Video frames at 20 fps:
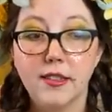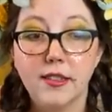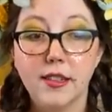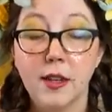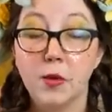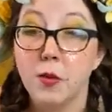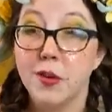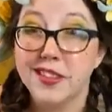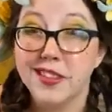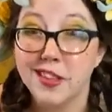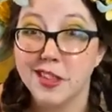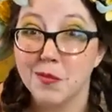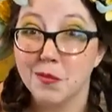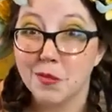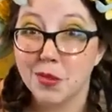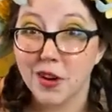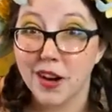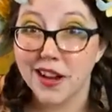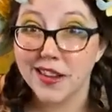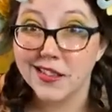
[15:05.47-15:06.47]
It wasn't
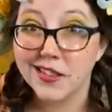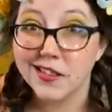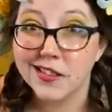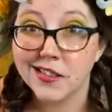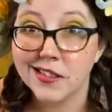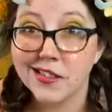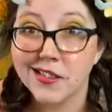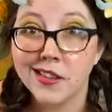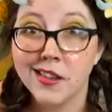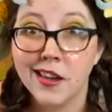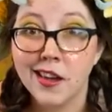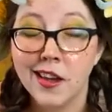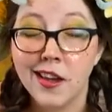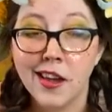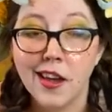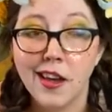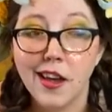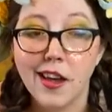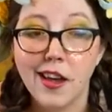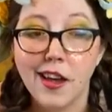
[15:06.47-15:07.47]
compressed
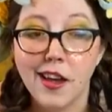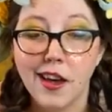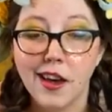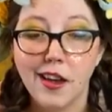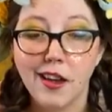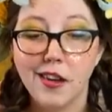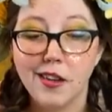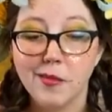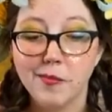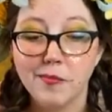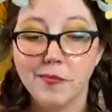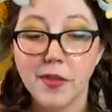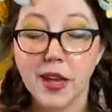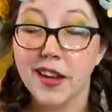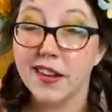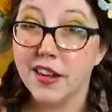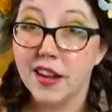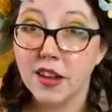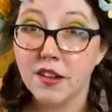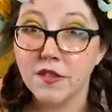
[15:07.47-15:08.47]

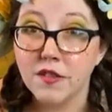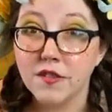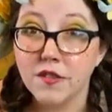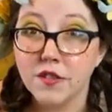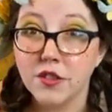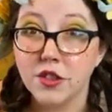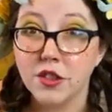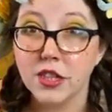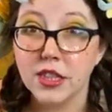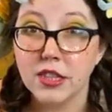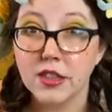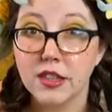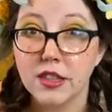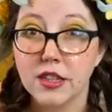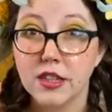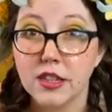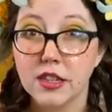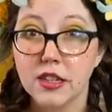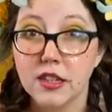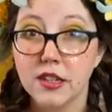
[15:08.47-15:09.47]
enough during
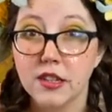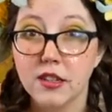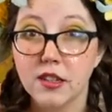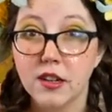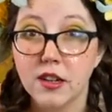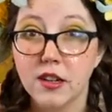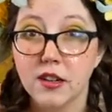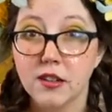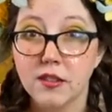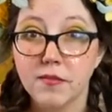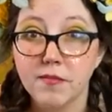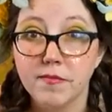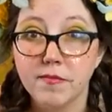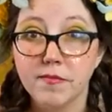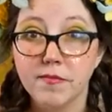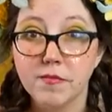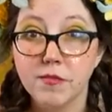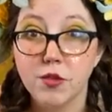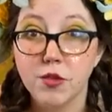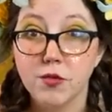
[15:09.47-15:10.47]
the
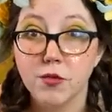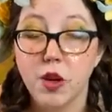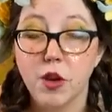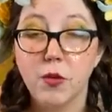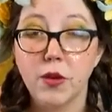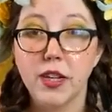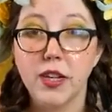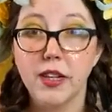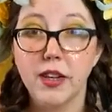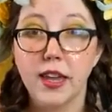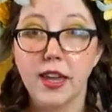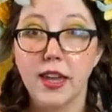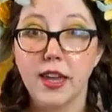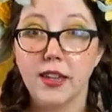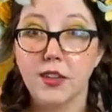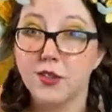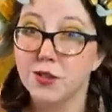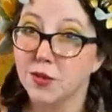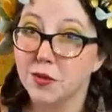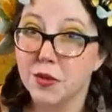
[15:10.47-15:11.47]
throwing
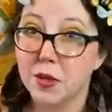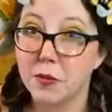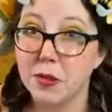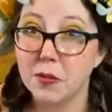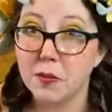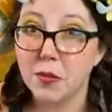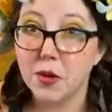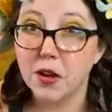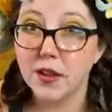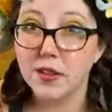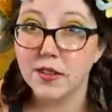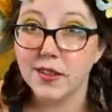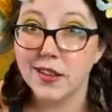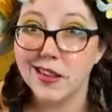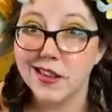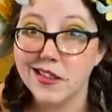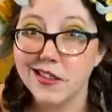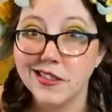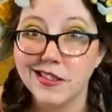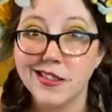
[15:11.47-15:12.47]
and trimming
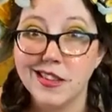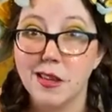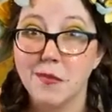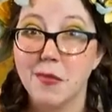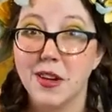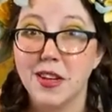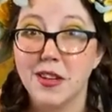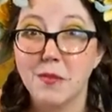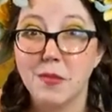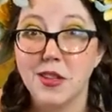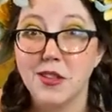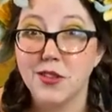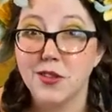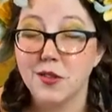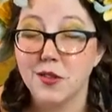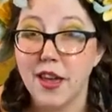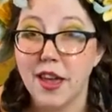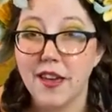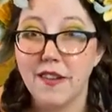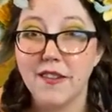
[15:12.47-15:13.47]
process. It might have been too
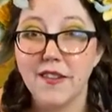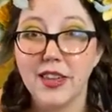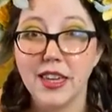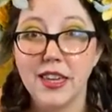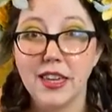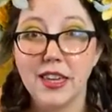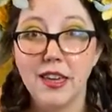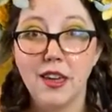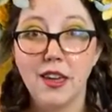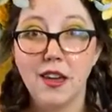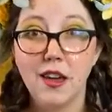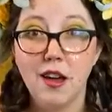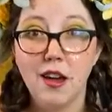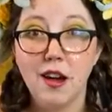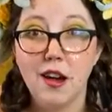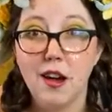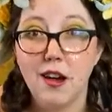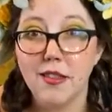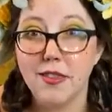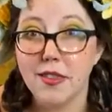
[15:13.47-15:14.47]
heavy
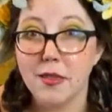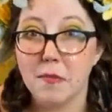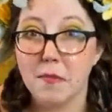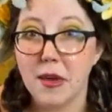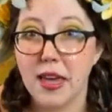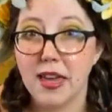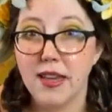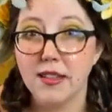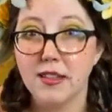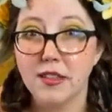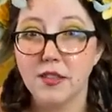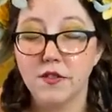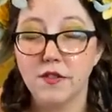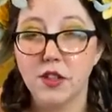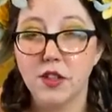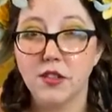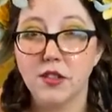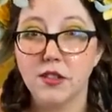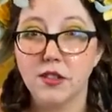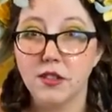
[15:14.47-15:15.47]
on the base
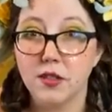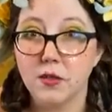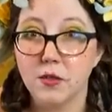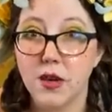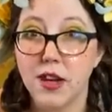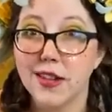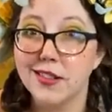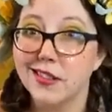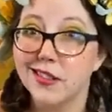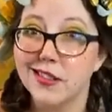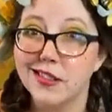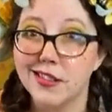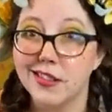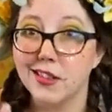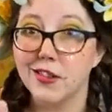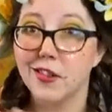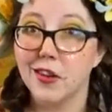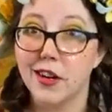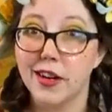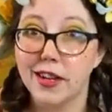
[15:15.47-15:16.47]
versus the rest to
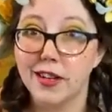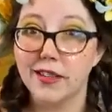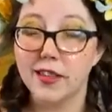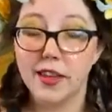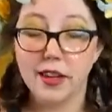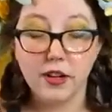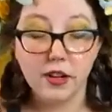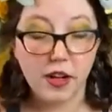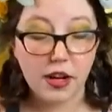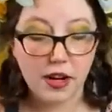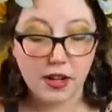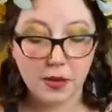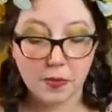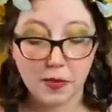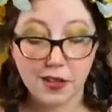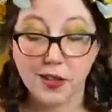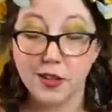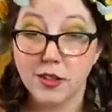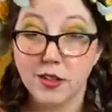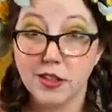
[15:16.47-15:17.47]
create that crack, but
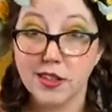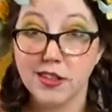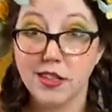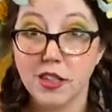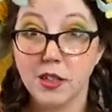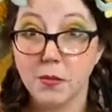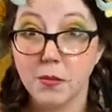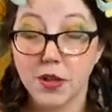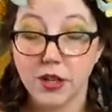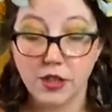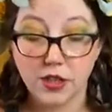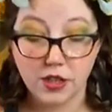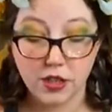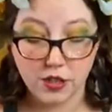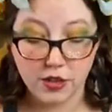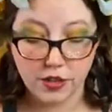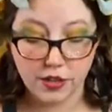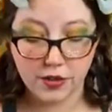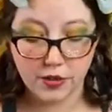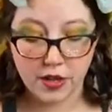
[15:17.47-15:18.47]
usually it's a compression
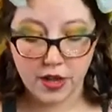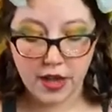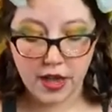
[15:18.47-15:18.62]
issue.